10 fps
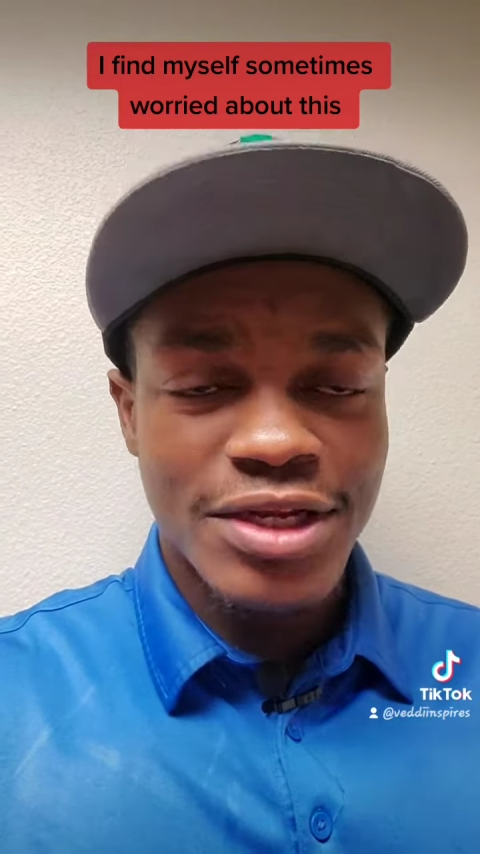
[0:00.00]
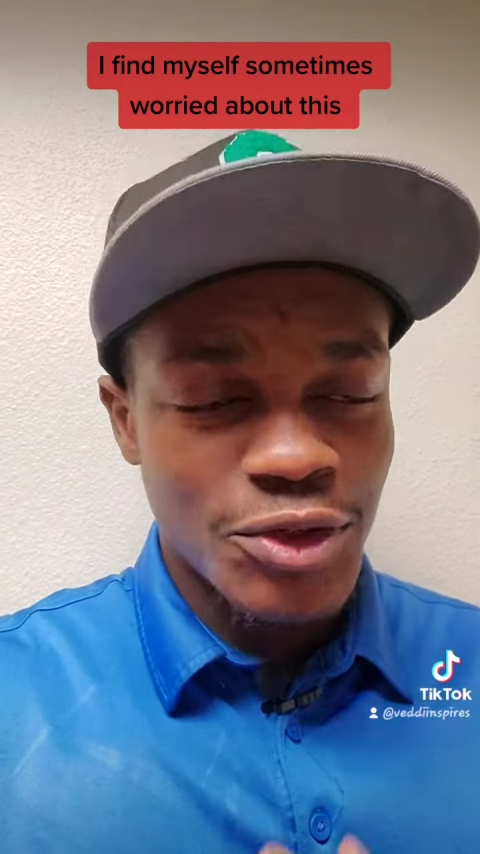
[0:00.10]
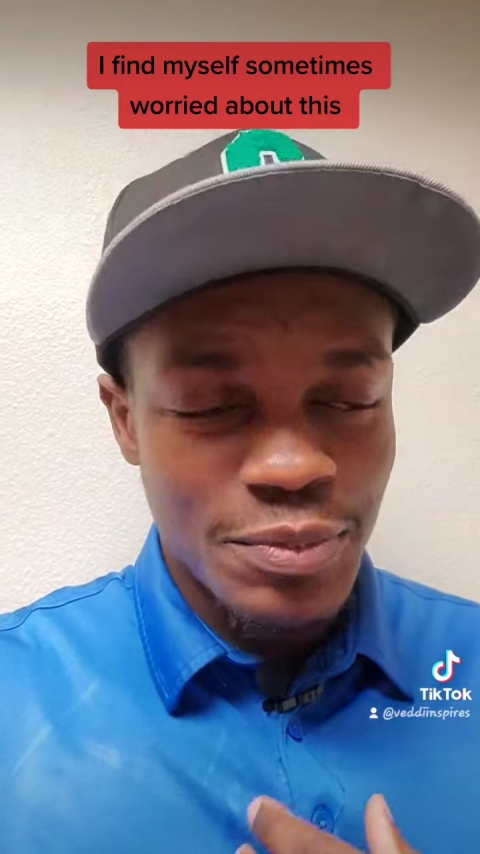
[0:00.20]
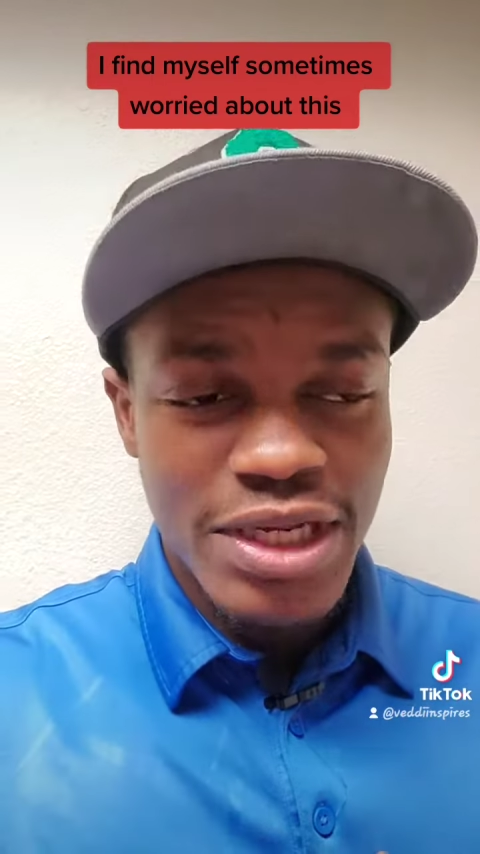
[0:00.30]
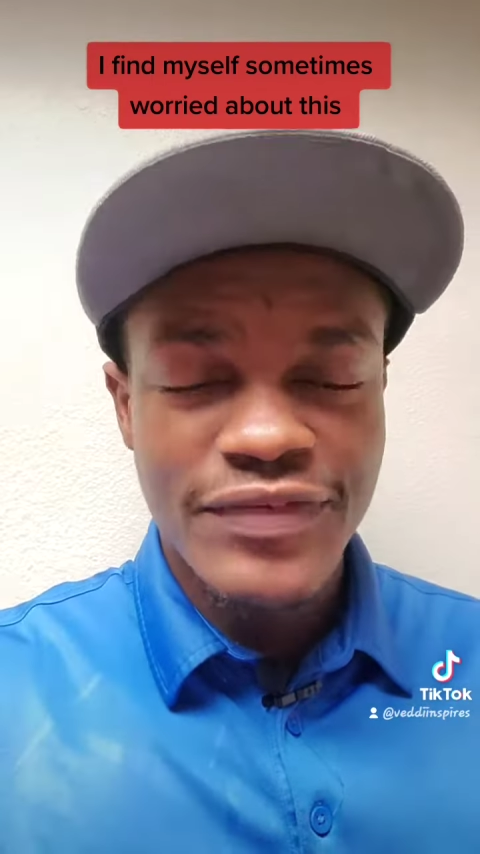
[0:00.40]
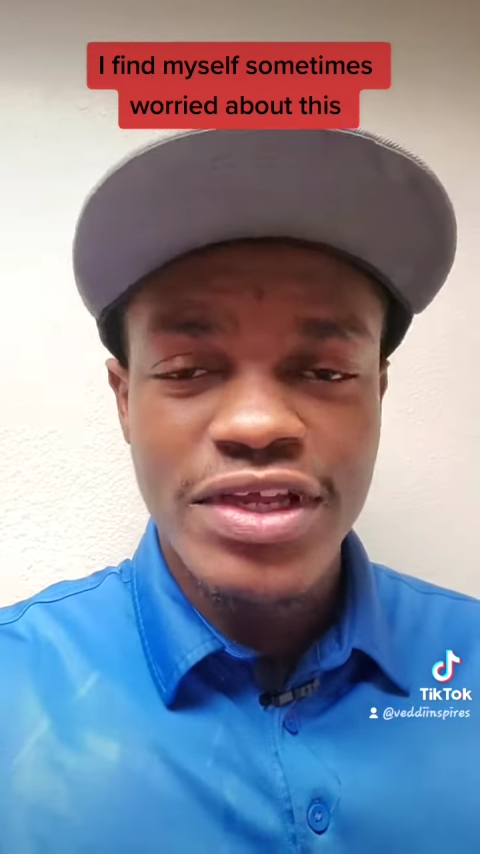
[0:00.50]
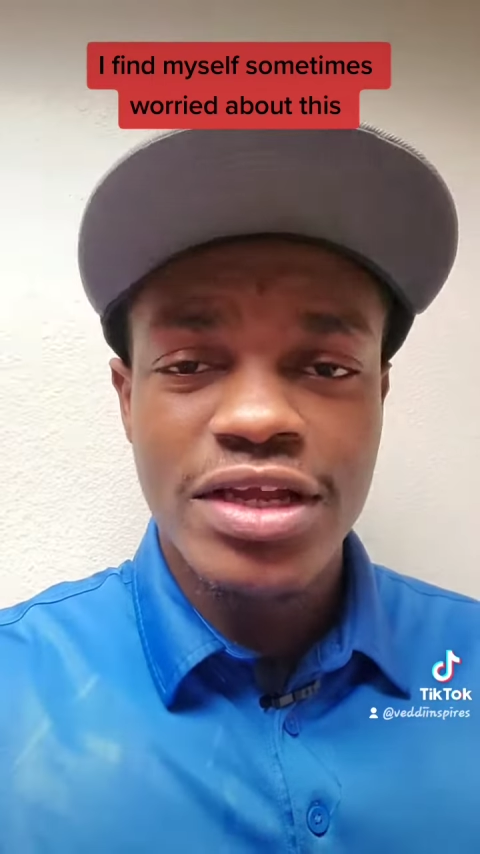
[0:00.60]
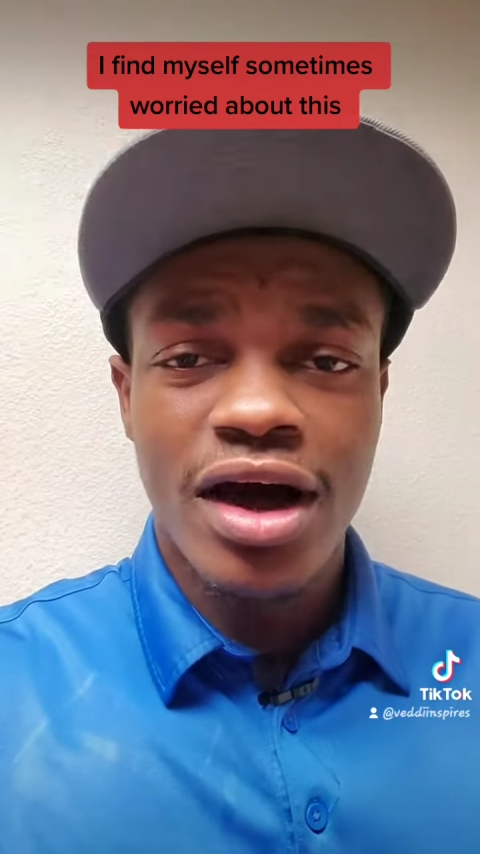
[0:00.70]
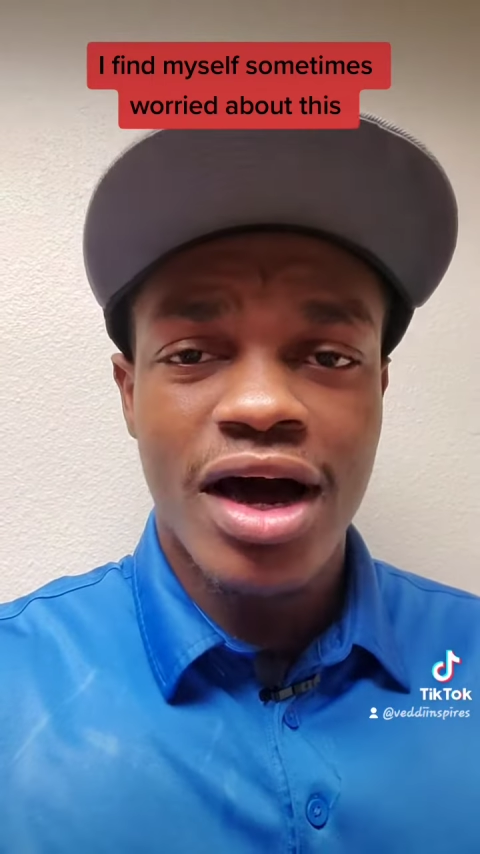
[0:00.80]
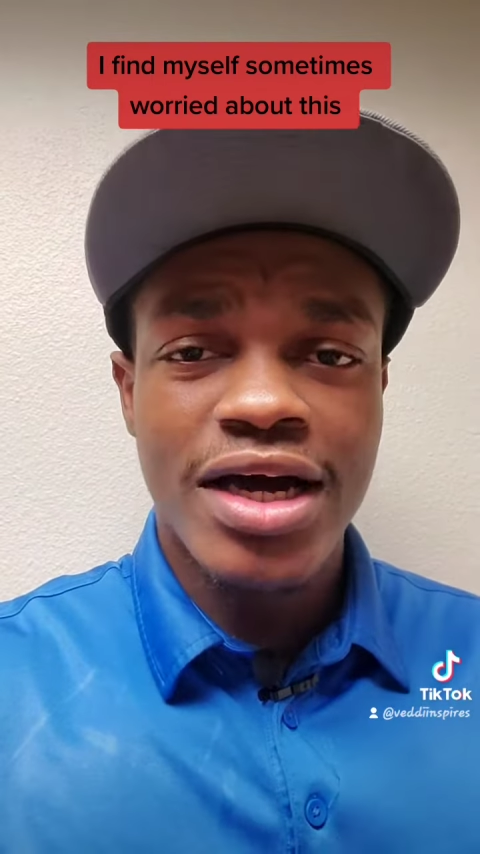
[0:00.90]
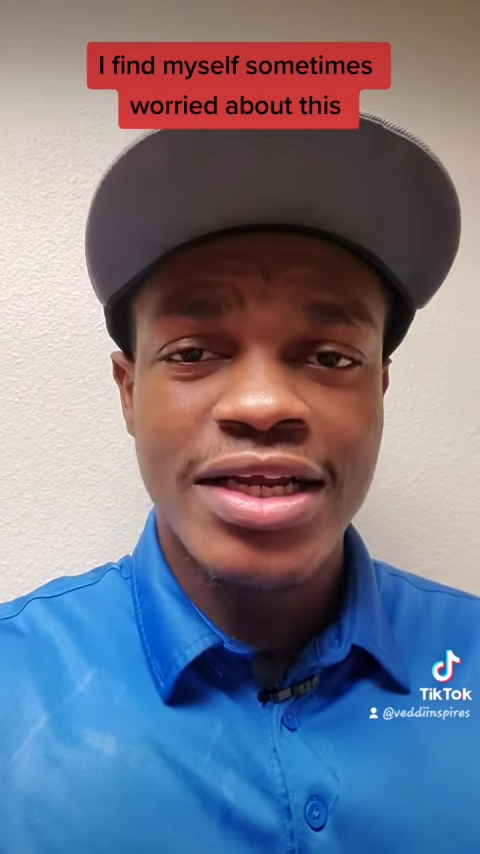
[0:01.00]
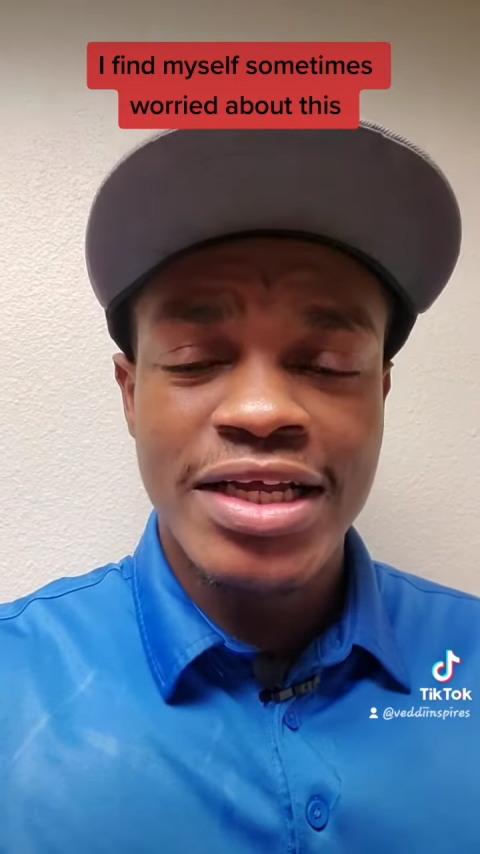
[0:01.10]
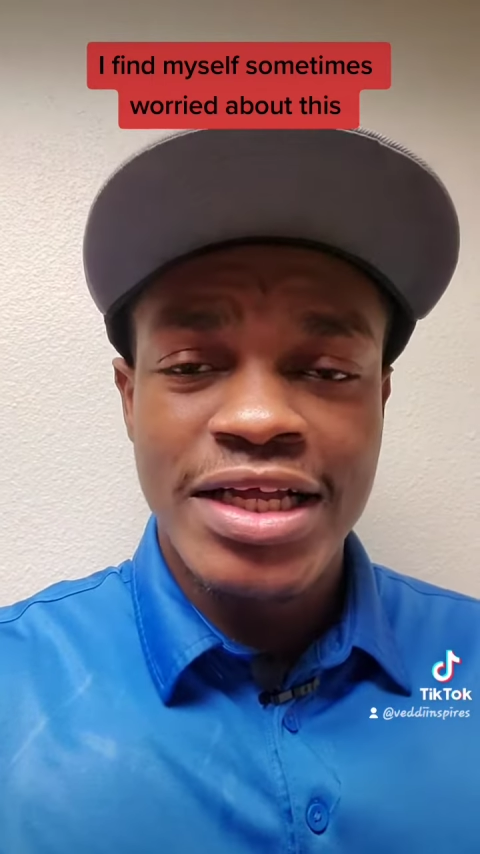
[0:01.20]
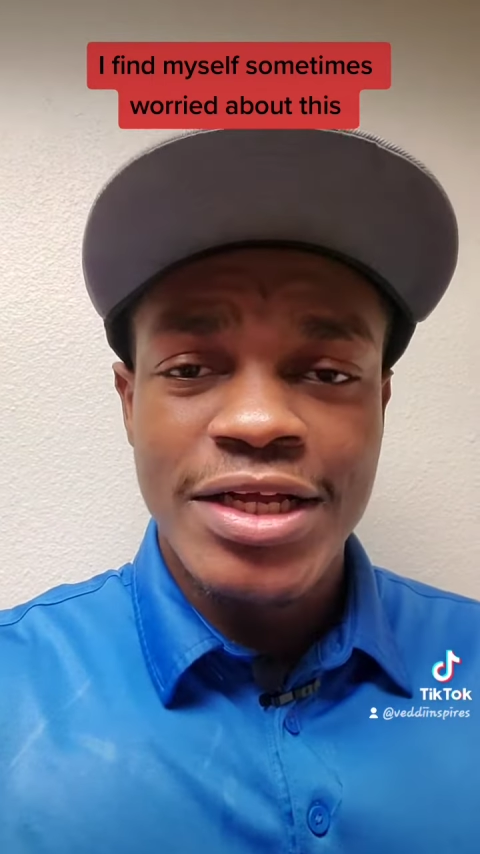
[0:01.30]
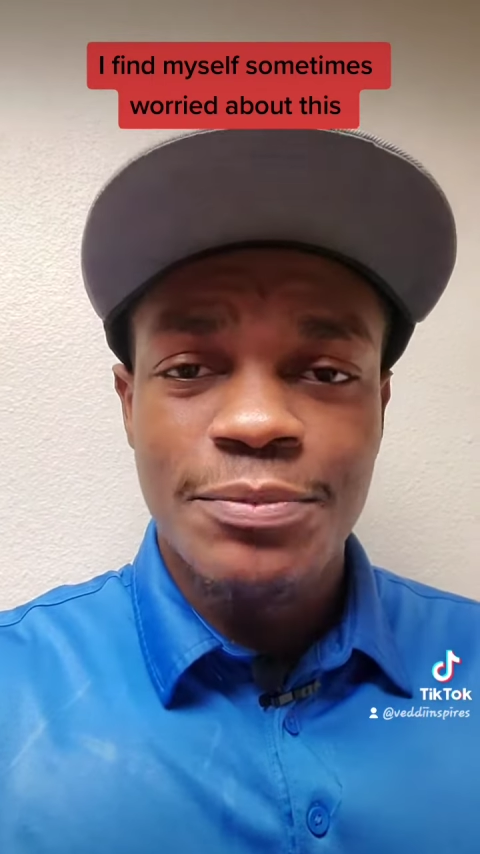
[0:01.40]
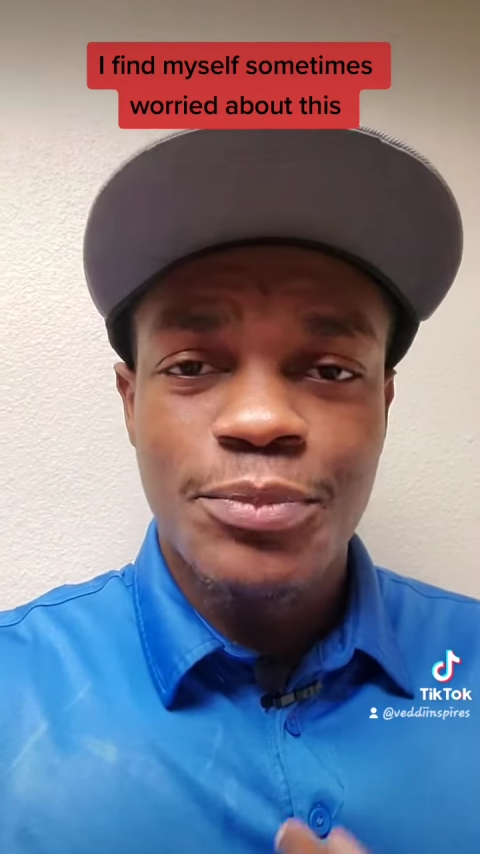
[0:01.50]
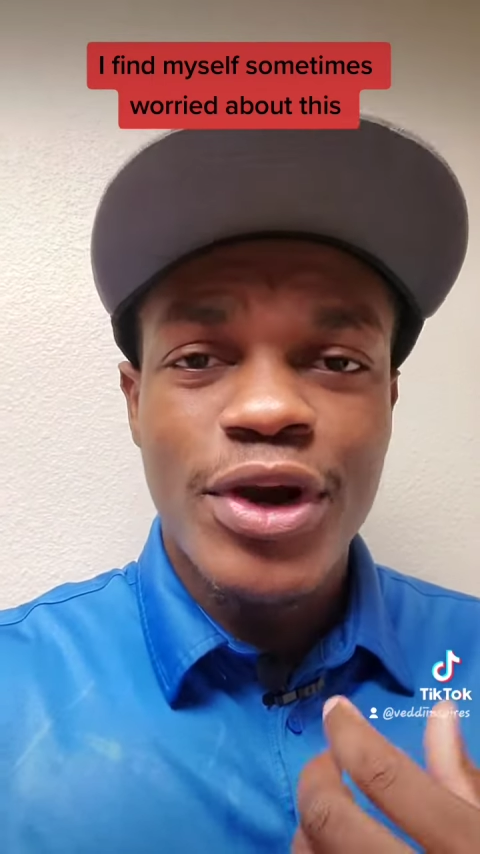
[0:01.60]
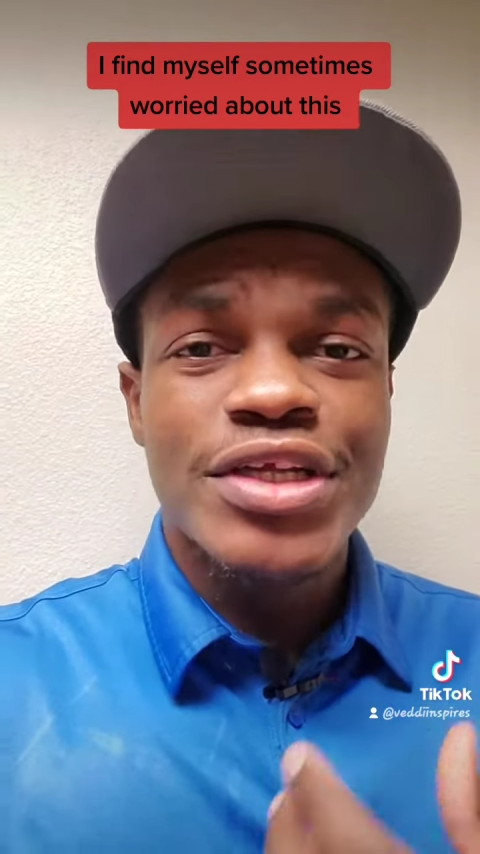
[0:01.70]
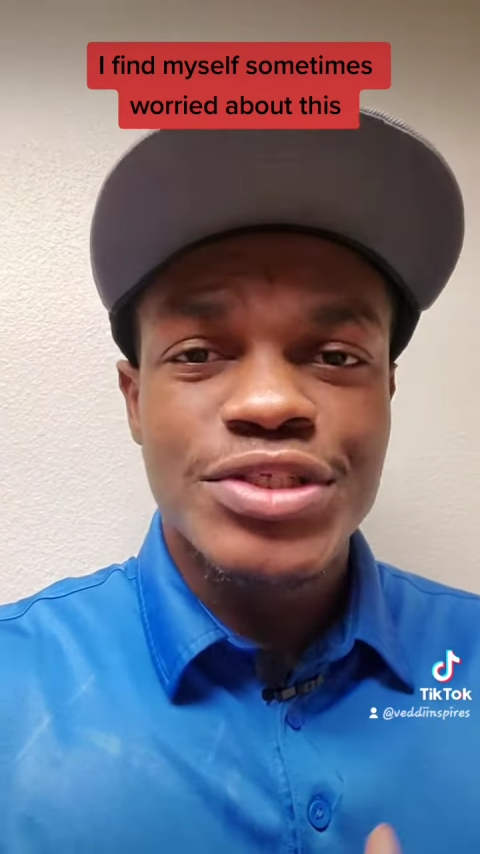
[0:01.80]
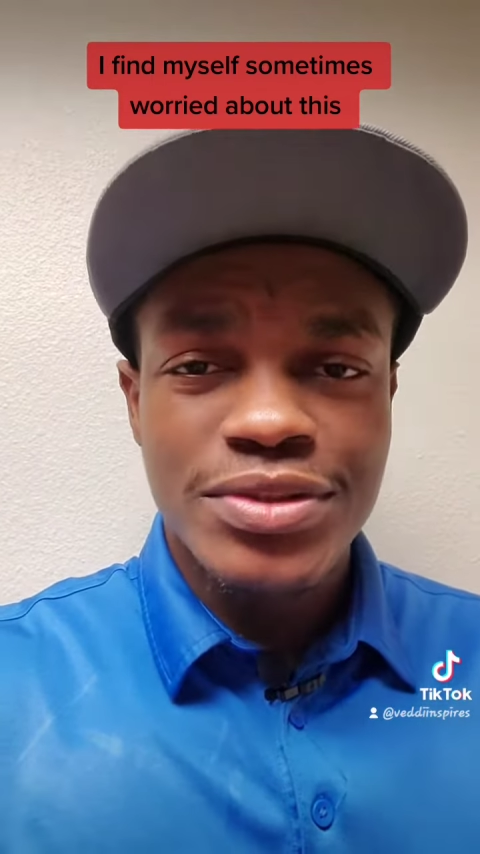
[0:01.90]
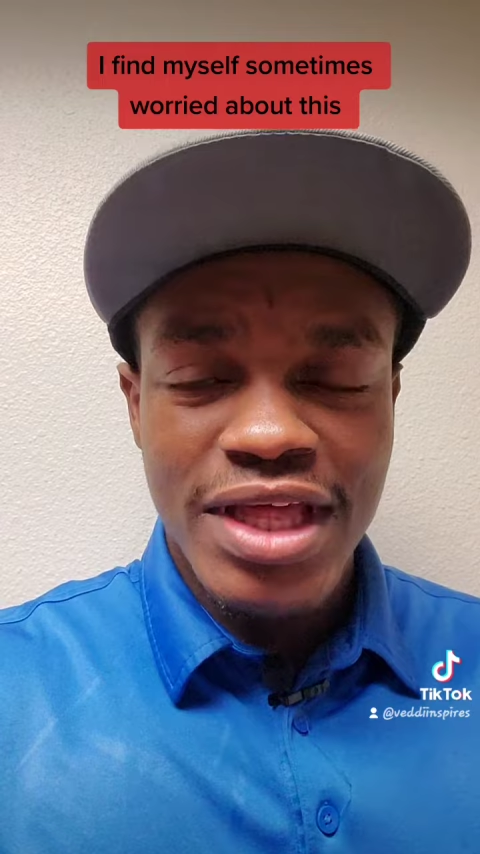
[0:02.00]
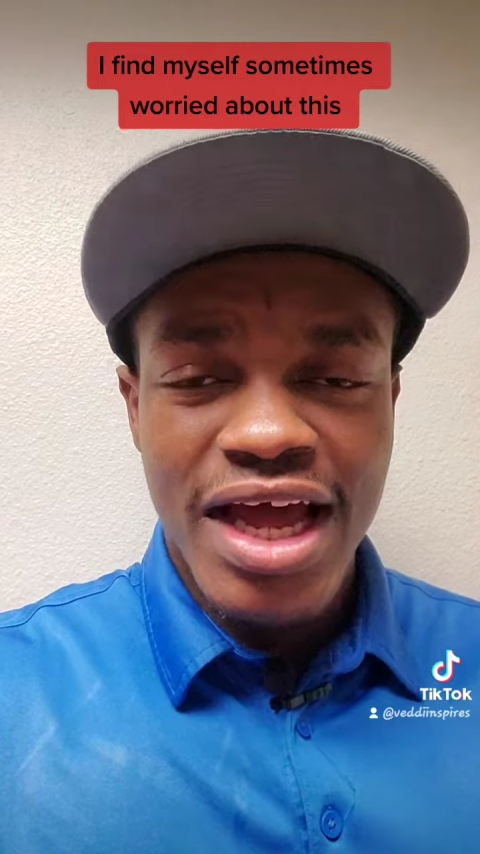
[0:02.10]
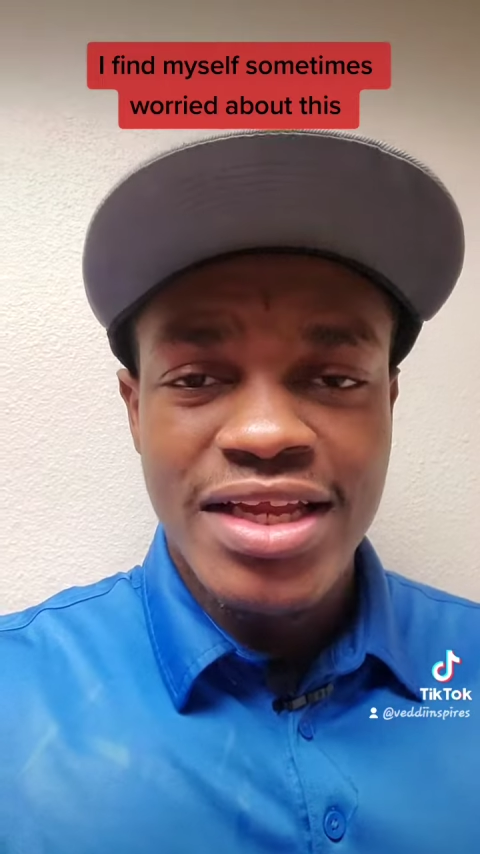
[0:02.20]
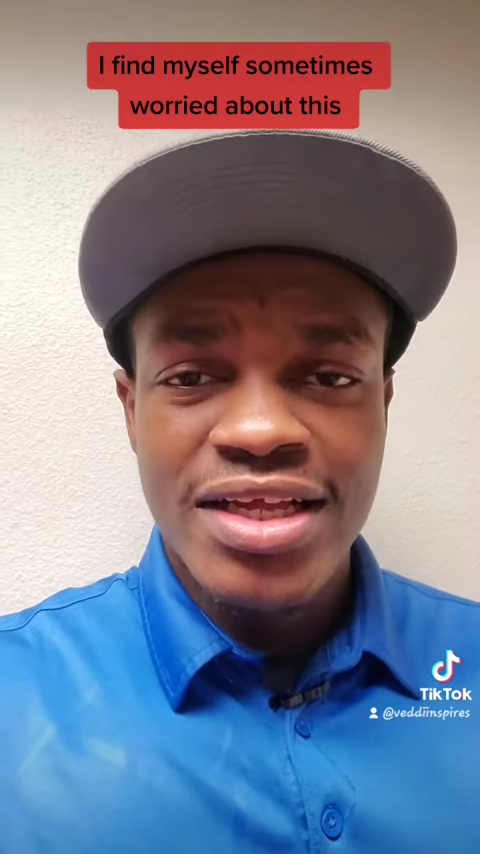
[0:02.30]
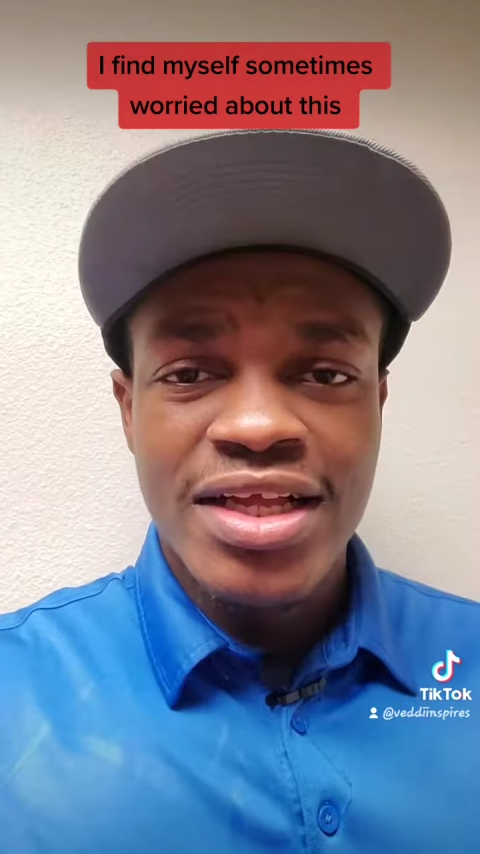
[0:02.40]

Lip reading: I do believe in God, pray to that.